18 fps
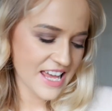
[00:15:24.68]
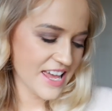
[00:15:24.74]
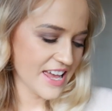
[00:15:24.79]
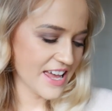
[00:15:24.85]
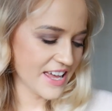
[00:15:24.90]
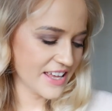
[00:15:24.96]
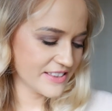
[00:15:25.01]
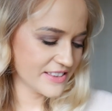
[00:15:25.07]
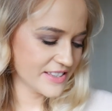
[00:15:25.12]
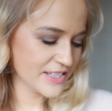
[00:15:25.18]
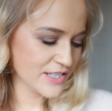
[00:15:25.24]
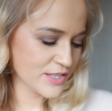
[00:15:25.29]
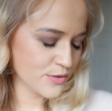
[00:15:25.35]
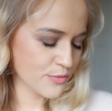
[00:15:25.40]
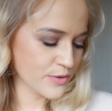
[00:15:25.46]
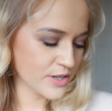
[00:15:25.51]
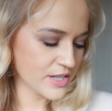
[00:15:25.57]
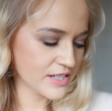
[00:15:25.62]
And
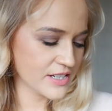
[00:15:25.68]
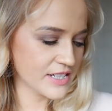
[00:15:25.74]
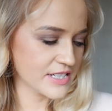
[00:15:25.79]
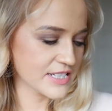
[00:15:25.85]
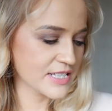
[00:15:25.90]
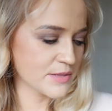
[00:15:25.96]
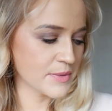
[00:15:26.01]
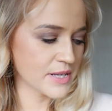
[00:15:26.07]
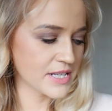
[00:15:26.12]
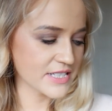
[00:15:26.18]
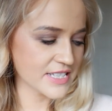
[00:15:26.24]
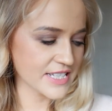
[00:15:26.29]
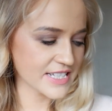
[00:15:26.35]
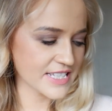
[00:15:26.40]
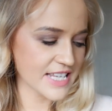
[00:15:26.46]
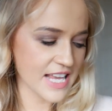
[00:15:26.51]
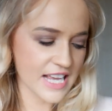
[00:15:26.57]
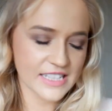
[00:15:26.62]
this one smells
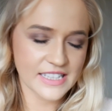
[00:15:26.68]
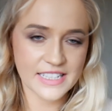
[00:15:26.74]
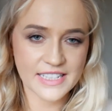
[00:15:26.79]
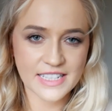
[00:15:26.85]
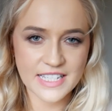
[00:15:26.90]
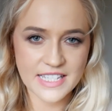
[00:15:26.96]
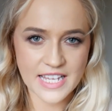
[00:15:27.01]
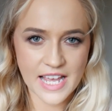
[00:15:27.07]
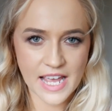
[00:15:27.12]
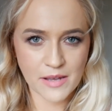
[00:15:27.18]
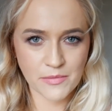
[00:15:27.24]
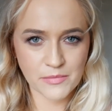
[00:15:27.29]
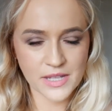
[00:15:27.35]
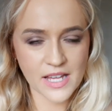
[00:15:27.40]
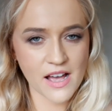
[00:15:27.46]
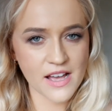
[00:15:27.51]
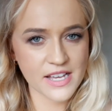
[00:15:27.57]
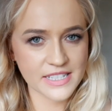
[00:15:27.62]
exactly the same
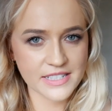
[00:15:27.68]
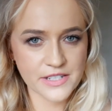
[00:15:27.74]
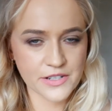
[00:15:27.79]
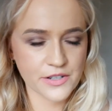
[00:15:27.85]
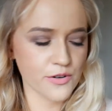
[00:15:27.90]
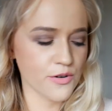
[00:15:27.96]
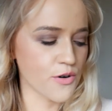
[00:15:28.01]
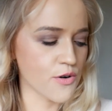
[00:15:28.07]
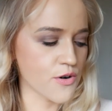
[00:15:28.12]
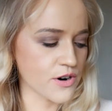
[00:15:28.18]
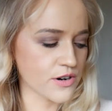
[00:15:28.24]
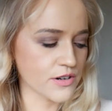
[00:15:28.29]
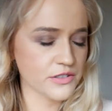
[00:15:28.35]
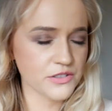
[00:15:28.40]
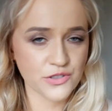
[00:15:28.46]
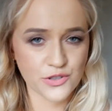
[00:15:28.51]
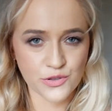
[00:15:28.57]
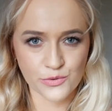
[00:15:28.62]
like Dior
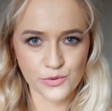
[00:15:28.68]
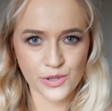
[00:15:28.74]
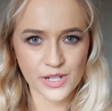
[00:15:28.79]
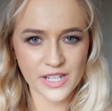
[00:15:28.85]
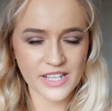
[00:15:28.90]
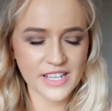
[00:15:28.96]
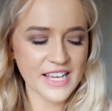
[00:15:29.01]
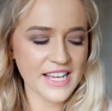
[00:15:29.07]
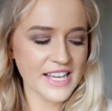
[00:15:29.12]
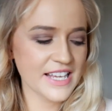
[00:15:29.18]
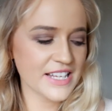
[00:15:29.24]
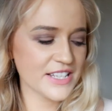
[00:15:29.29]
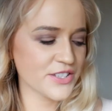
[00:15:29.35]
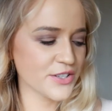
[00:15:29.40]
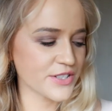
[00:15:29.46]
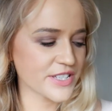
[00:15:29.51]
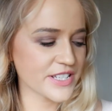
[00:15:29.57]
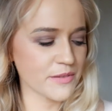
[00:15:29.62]
Joy,
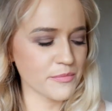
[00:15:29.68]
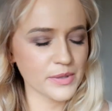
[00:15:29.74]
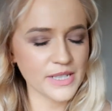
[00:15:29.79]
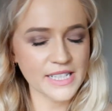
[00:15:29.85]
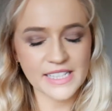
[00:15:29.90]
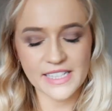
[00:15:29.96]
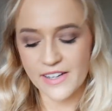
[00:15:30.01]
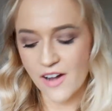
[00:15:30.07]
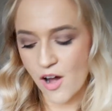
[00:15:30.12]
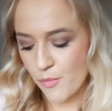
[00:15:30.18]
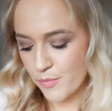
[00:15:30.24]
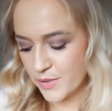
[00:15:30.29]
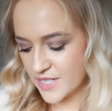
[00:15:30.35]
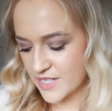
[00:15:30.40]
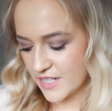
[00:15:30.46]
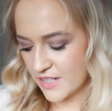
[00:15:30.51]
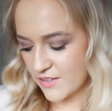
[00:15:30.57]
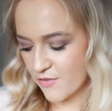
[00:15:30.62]
so it's completely
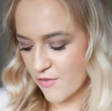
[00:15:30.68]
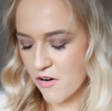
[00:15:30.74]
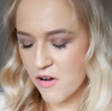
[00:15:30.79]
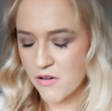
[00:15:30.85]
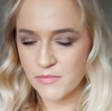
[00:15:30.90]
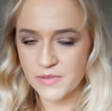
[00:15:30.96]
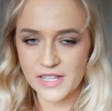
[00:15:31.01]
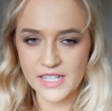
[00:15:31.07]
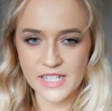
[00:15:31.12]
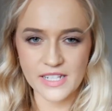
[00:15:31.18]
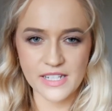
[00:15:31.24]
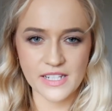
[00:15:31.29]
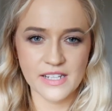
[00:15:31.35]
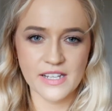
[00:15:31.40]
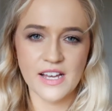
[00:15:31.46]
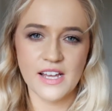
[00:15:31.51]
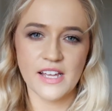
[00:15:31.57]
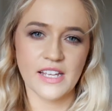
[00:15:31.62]
opposite from
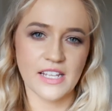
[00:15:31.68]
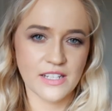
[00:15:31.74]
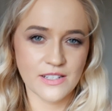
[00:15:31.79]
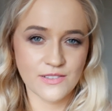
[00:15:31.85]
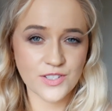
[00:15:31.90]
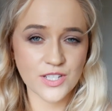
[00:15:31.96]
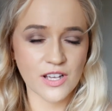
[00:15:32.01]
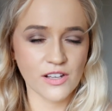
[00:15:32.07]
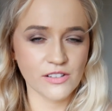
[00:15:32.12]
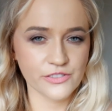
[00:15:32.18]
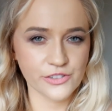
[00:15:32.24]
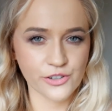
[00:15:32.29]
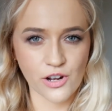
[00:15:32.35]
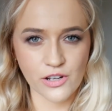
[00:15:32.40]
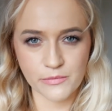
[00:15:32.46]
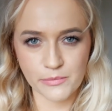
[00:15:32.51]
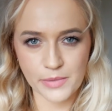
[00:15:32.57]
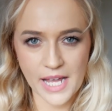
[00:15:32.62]
the Yves Saint
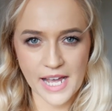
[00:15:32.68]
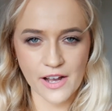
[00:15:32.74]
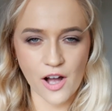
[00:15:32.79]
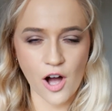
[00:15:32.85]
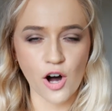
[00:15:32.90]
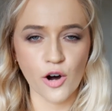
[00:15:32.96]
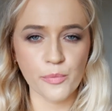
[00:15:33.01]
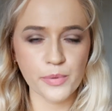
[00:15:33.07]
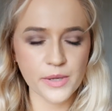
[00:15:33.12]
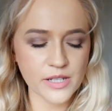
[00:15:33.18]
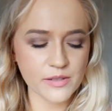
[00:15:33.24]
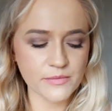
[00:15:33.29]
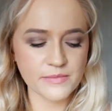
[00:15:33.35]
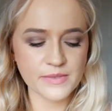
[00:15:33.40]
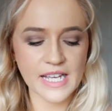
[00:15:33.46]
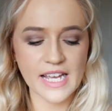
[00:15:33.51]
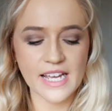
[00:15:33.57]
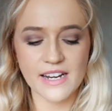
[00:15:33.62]
Laurent Black
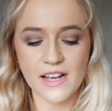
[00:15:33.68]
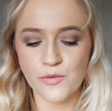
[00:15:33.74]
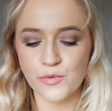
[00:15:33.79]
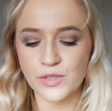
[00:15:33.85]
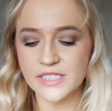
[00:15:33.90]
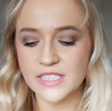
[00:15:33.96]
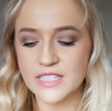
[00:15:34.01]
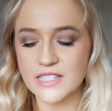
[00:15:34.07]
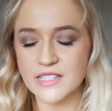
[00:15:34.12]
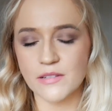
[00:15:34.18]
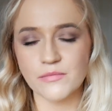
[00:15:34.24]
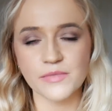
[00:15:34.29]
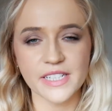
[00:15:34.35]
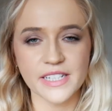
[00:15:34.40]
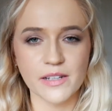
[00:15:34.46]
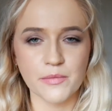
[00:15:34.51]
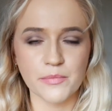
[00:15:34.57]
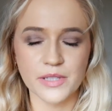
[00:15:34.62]
Opium, and I wanted
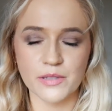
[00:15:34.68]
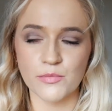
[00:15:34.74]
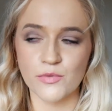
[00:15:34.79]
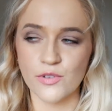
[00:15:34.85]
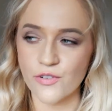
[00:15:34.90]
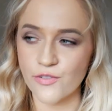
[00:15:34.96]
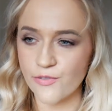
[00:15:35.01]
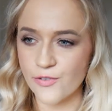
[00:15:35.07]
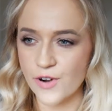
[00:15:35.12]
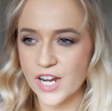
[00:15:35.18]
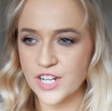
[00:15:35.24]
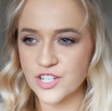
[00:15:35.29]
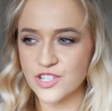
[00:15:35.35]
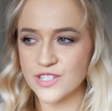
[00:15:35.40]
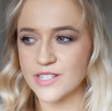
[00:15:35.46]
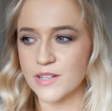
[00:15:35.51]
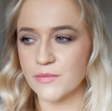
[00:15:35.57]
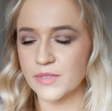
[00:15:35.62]
something a bit more
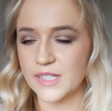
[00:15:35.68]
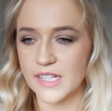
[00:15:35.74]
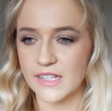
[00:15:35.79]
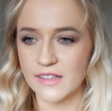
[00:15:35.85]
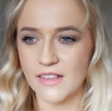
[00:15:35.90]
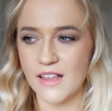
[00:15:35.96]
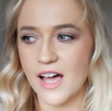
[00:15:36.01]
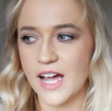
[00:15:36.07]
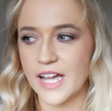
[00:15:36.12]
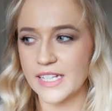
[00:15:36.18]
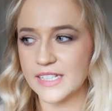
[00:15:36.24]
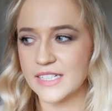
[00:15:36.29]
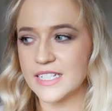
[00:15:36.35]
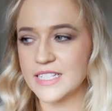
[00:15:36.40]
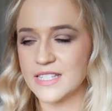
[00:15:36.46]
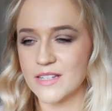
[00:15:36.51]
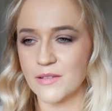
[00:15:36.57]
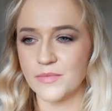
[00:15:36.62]
fresh, something light,
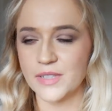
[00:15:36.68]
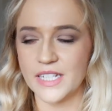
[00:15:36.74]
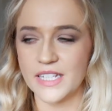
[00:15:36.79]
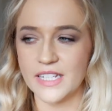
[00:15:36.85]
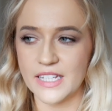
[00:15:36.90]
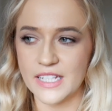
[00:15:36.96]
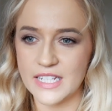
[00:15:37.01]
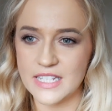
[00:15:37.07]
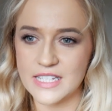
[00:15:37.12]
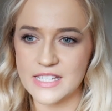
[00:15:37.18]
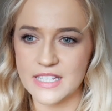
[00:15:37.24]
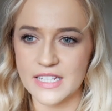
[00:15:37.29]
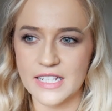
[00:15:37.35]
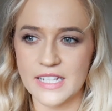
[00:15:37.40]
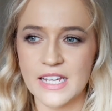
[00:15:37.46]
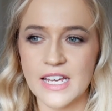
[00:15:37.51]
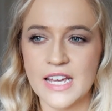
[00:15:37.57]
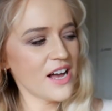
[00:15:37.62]
something
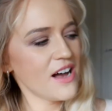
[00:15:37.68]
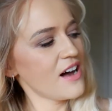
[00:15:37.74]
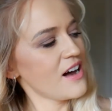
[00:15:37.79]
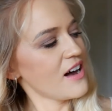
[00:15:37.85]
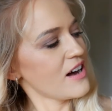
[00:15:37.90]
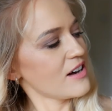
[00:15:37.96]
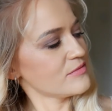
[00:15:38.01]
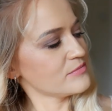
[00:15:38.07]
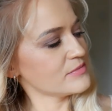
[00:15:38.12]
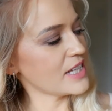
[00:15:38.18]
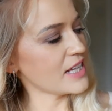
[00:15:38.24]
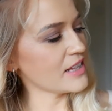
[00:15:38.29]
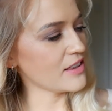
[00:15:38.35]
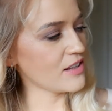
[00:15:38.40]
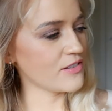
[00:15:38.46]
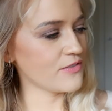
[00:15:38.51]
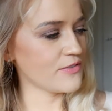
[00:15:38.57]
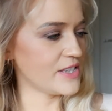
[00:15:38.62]
easy. I
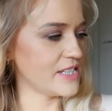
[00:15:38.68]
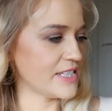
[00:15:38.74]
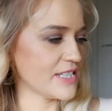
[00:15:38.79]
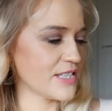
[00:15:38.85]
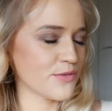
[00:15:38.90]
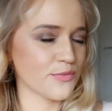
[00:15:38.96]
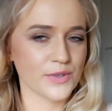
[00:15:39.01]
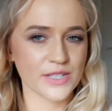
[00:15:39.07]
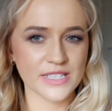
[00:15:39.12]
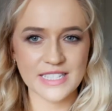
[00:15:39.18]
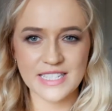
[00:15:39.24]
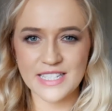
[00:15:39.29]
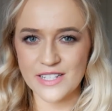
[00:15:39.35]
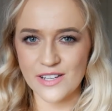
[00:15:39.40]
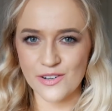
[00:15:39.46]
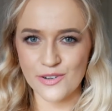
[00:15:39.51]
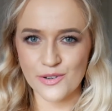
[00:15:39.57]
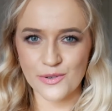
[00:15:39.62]
love this one,
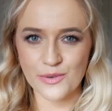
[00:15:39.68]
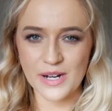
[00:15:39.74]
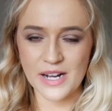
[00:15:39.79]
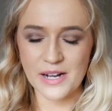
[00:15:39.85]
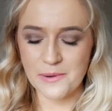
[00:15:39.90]
so